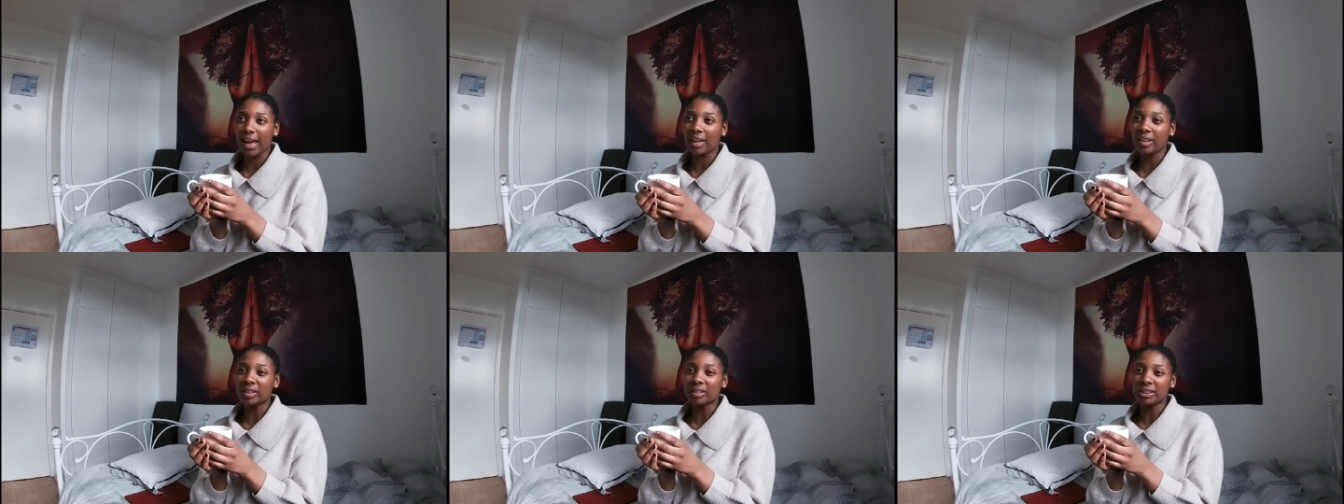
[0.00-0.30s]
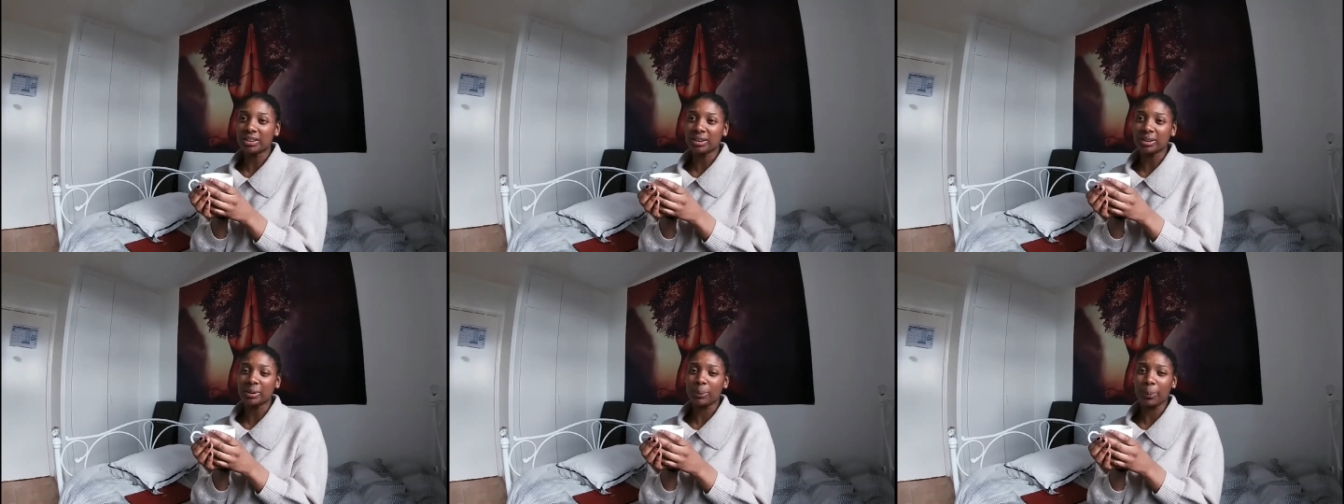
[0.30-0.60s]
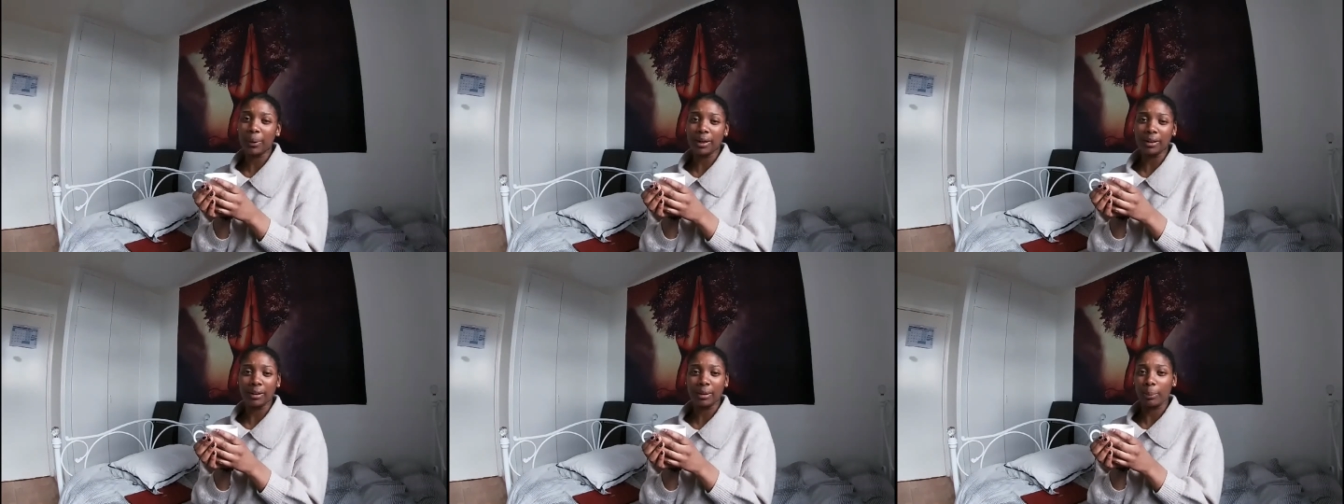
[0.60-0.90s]
was just a
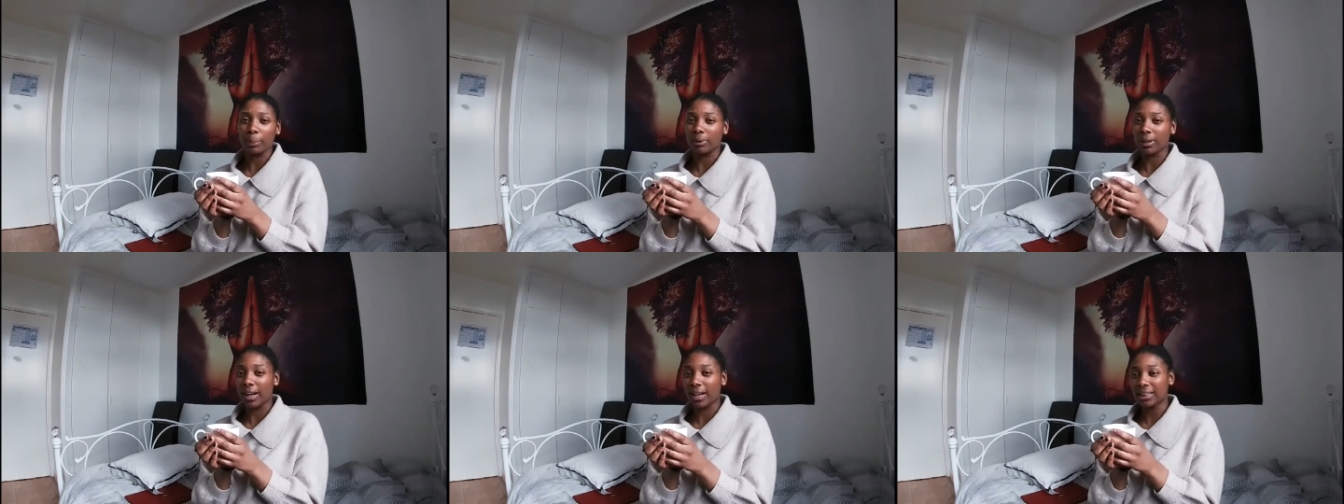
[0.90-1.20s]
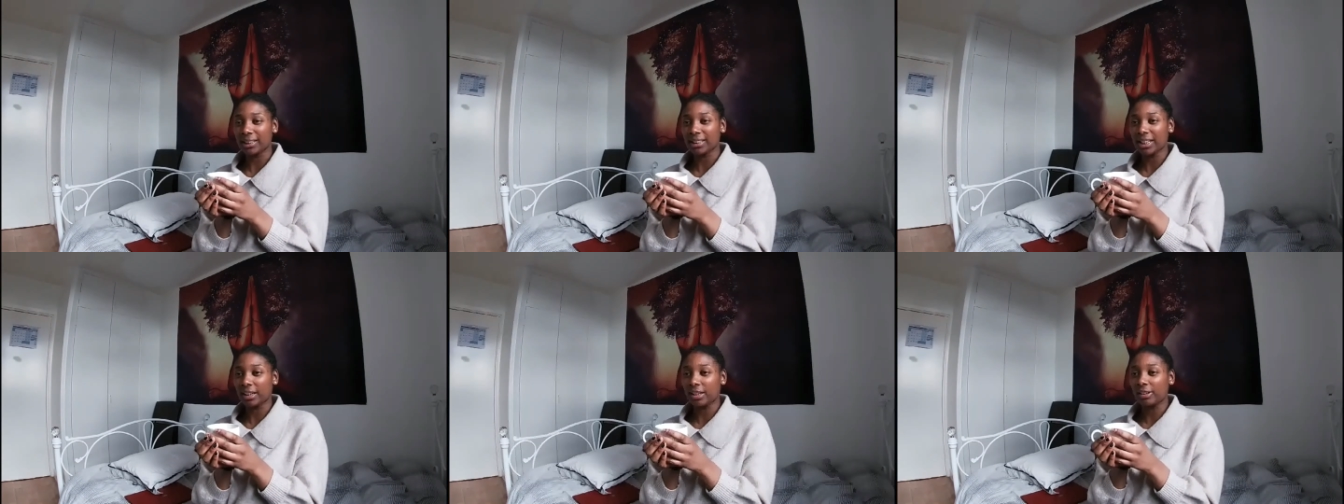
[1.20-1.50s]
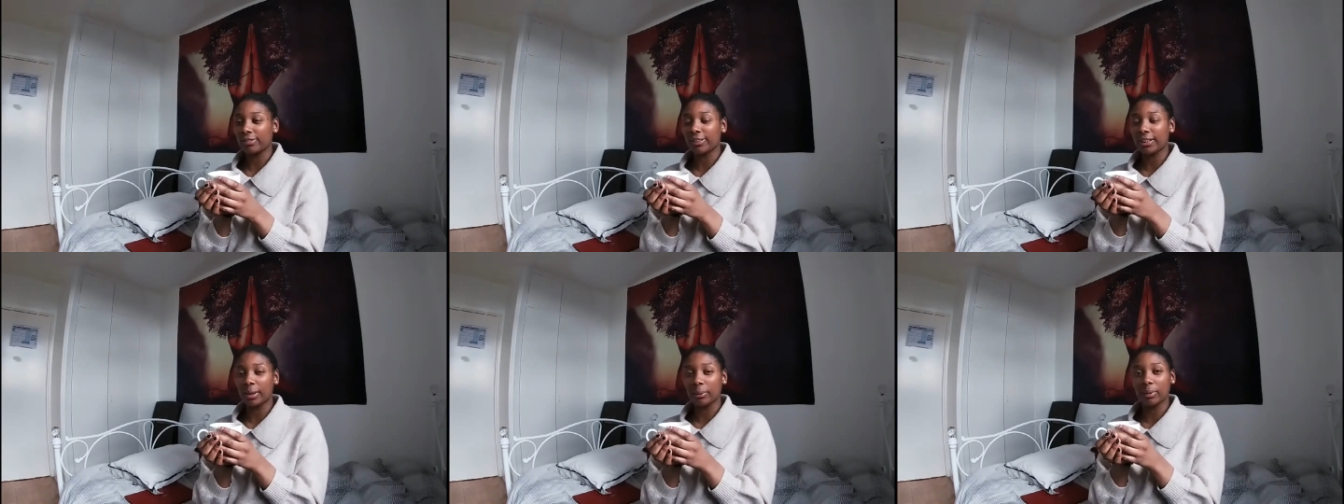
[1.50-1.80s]
bit depressed. I
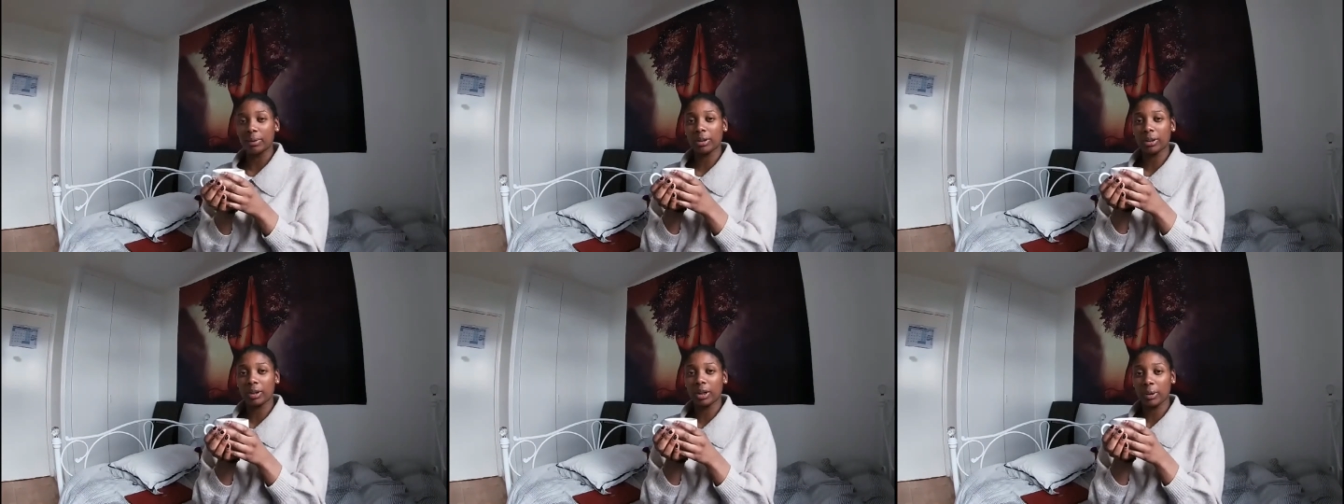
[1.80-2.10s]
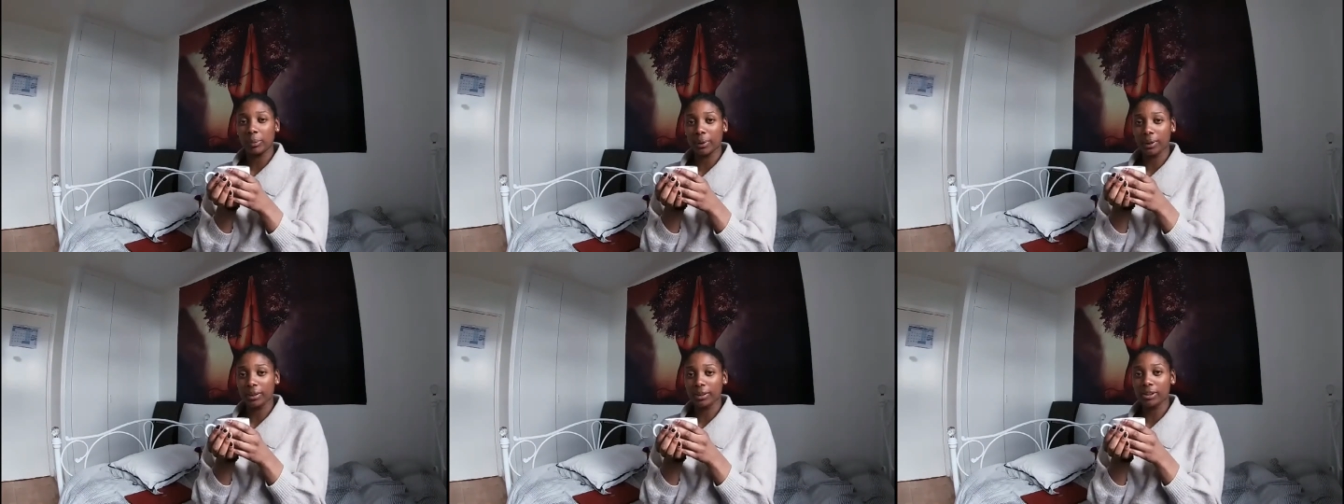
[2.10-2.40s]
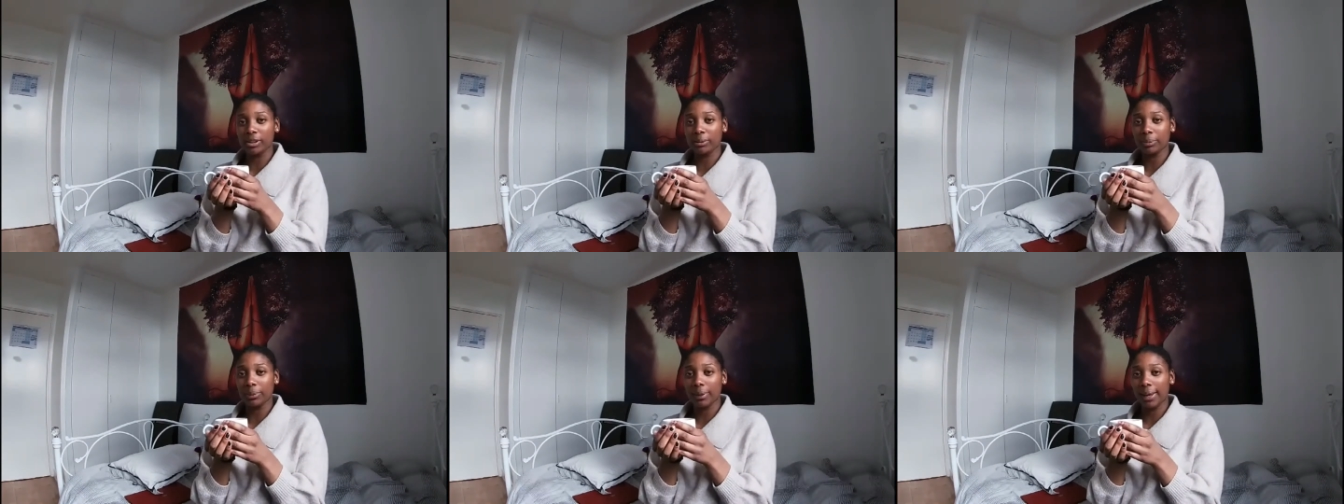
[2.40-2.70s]
don't really want to go
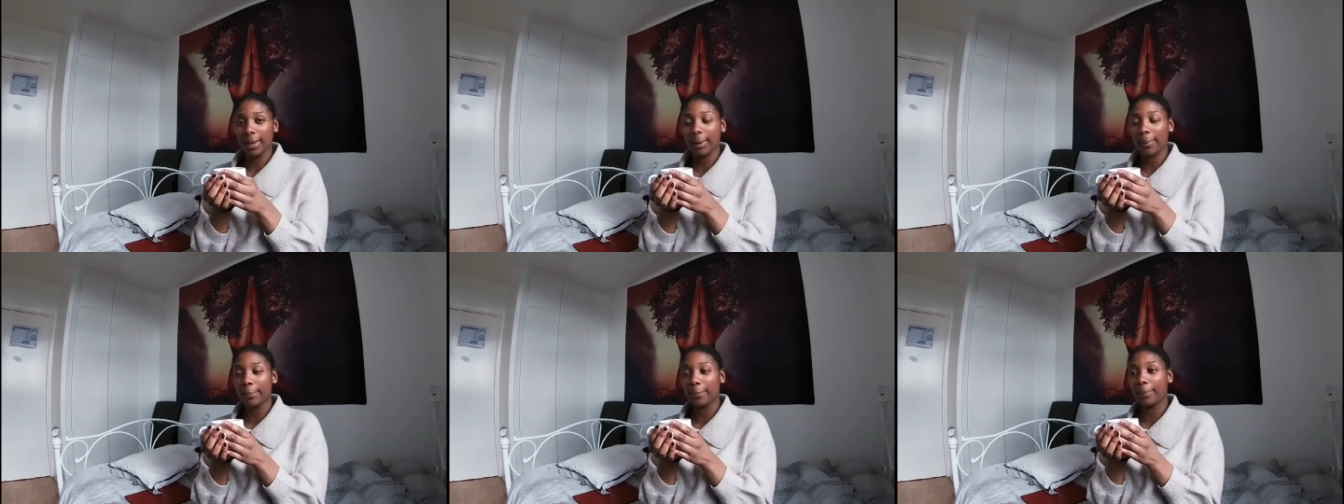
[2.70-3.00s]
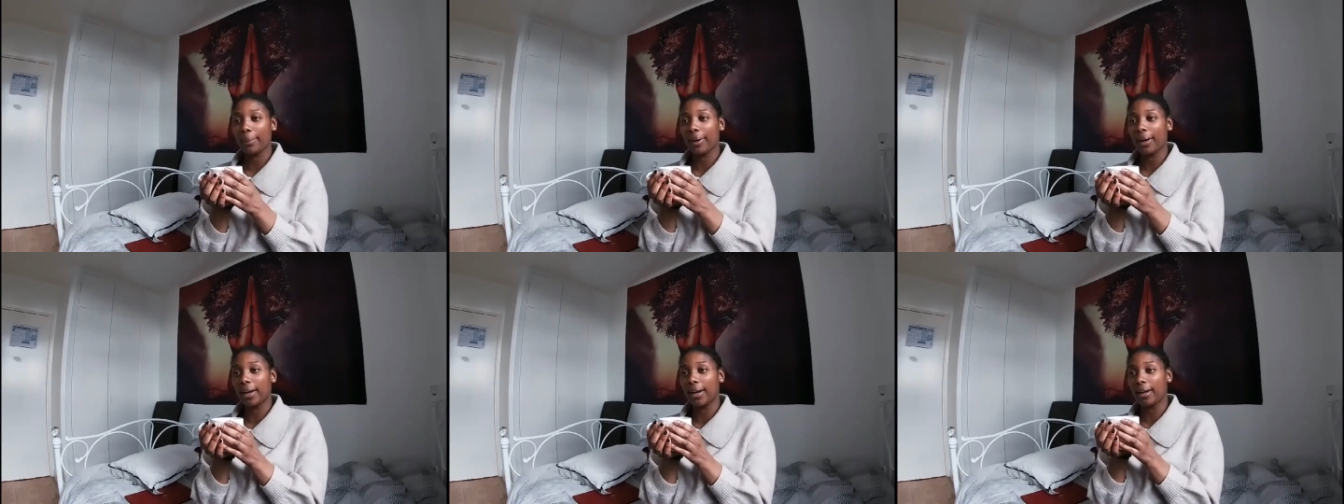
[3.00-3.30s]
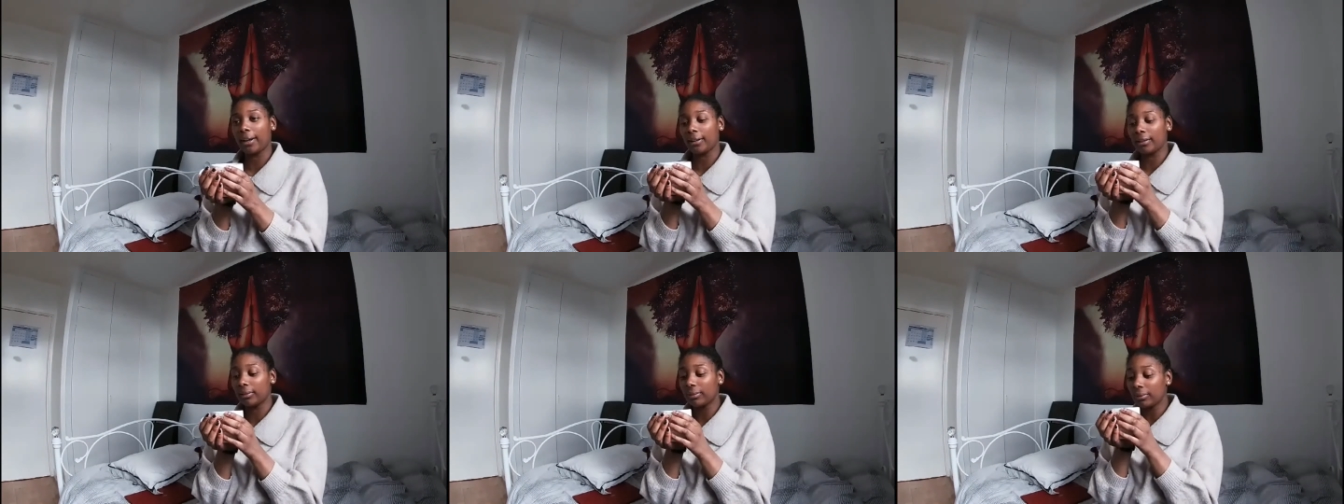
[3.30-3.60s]
into it,
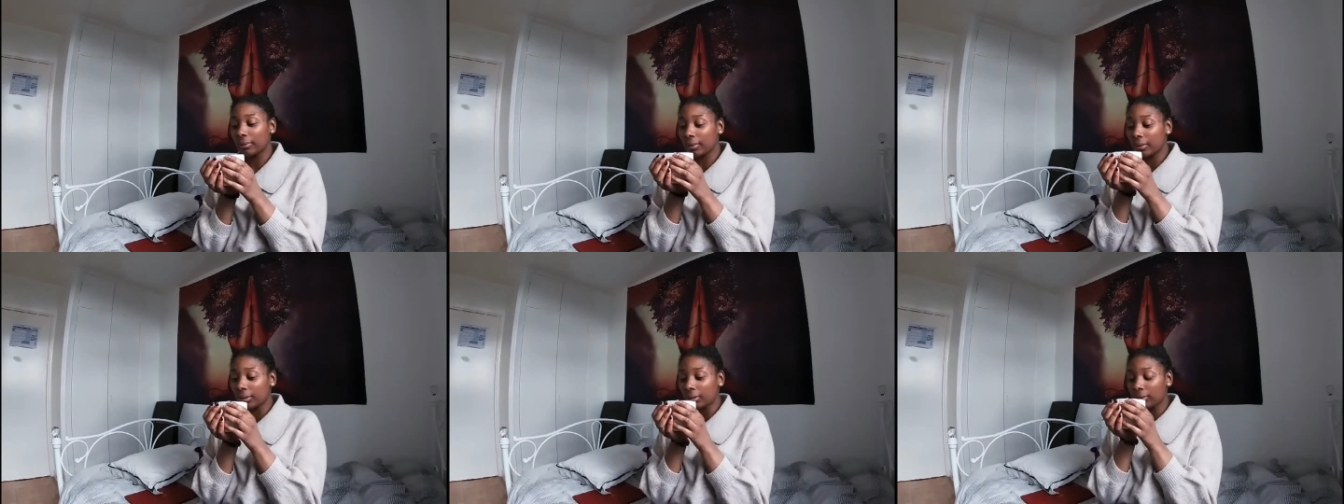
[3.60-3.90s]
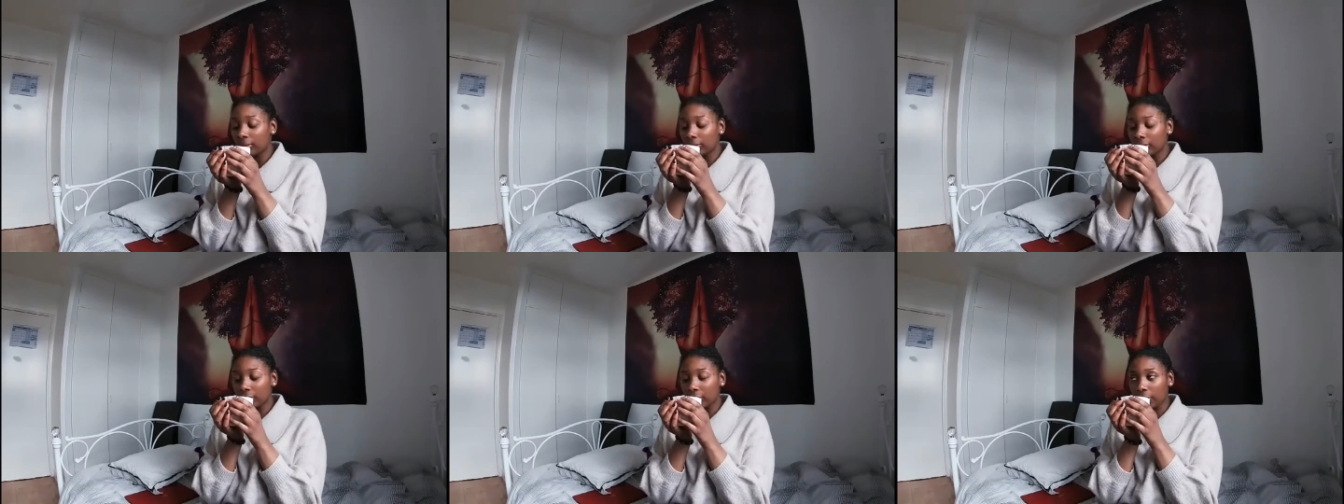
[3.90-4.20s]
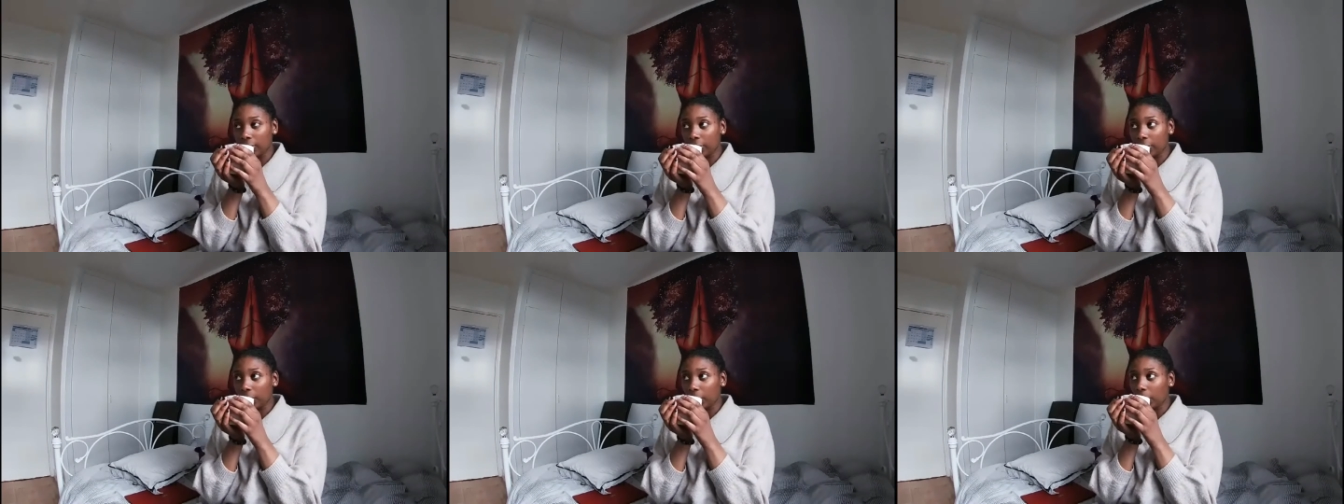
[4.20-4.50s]
but,
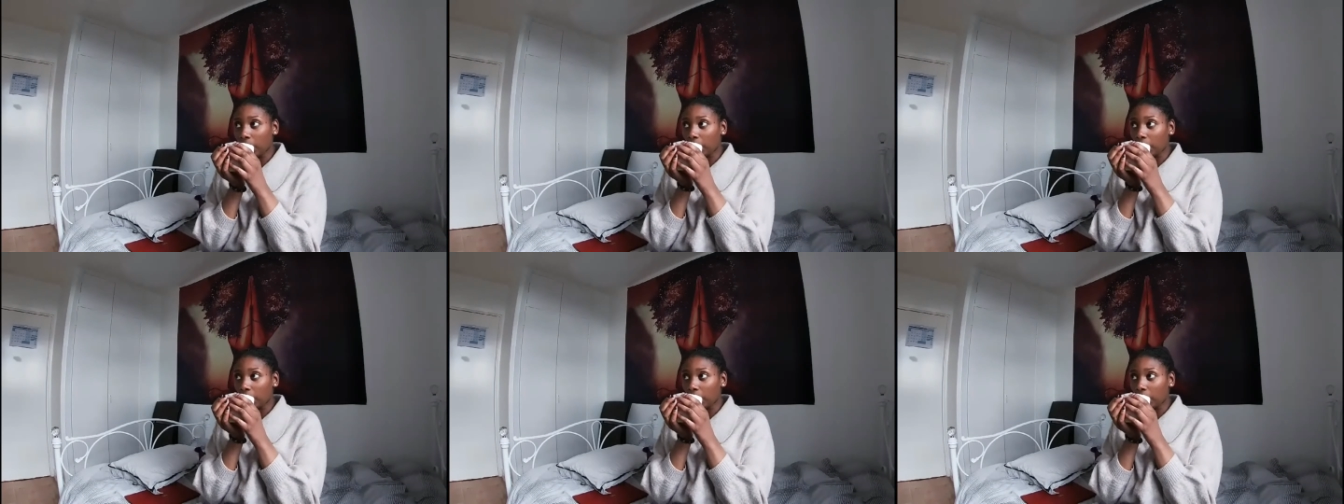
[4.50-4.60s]
sorry.